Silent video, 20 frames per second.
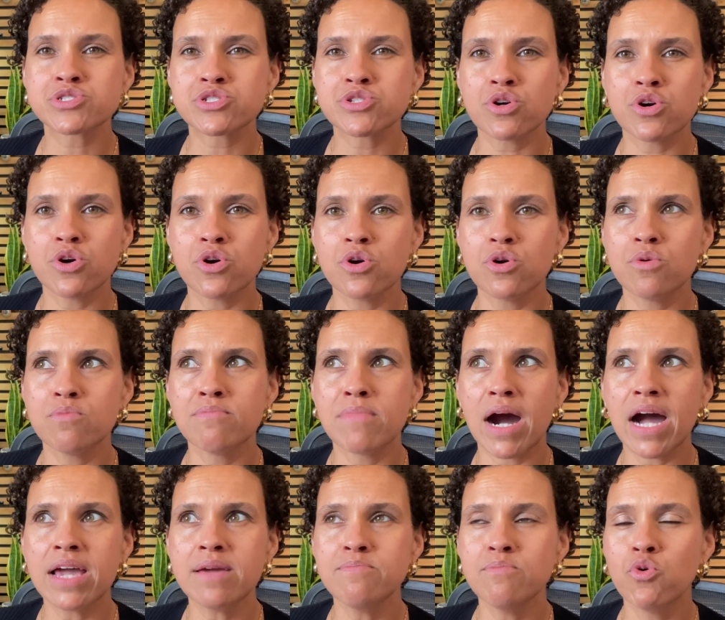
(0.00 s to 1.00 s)
So
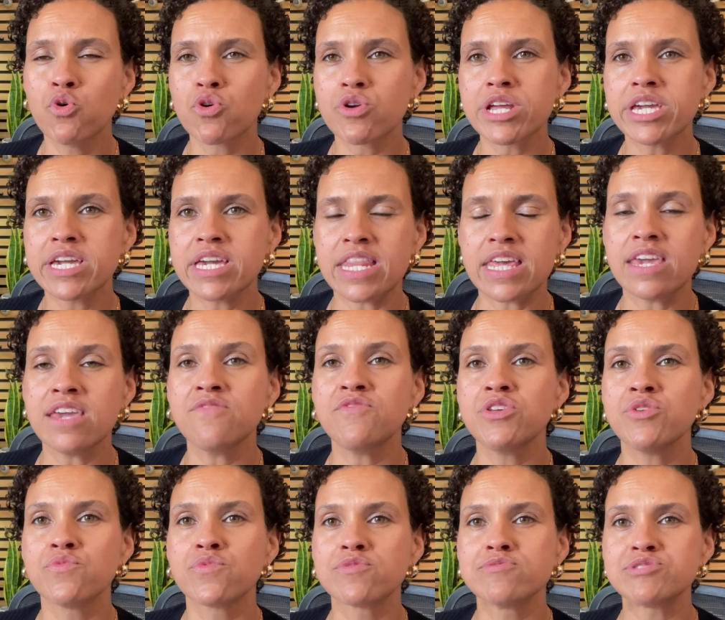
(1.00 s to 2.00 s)
my morning and
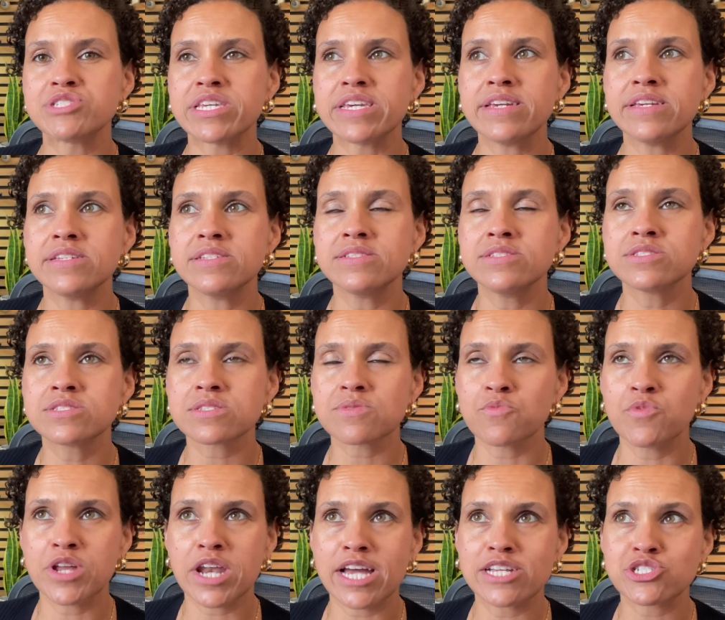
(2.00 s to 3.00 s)
evening routines
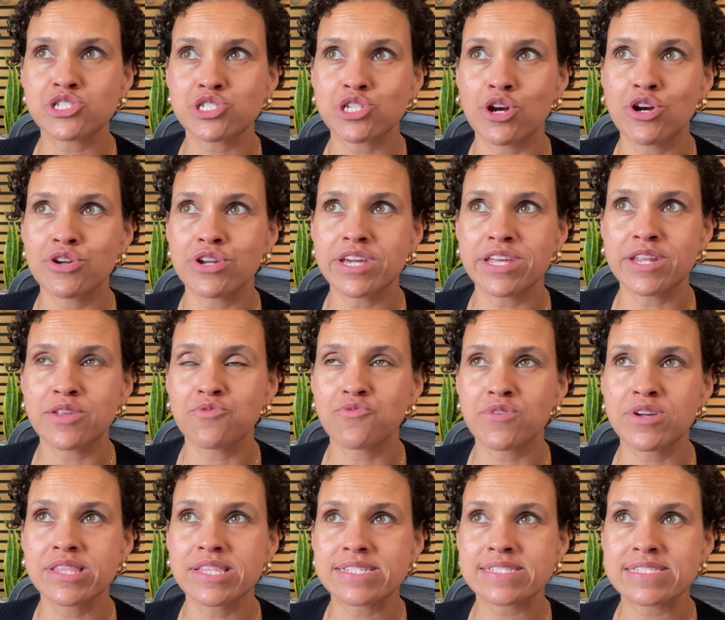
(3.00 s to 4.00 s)
when I started in
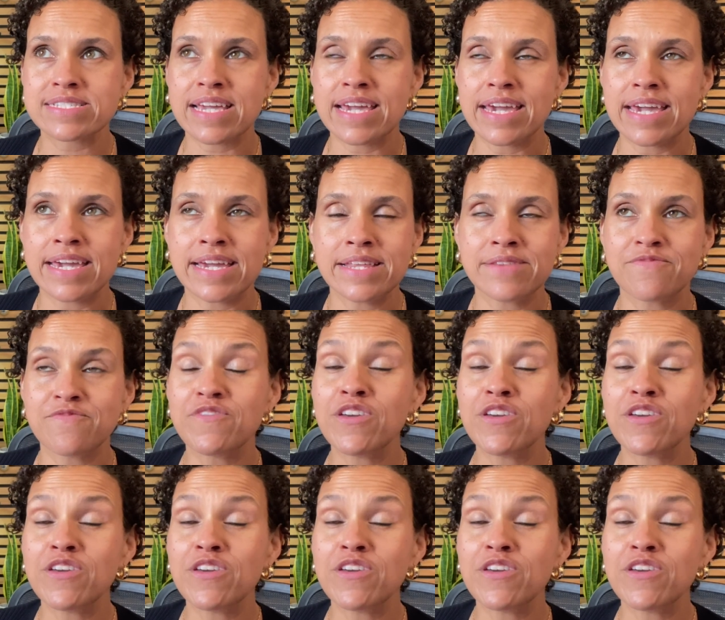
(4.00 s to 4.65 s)
real estate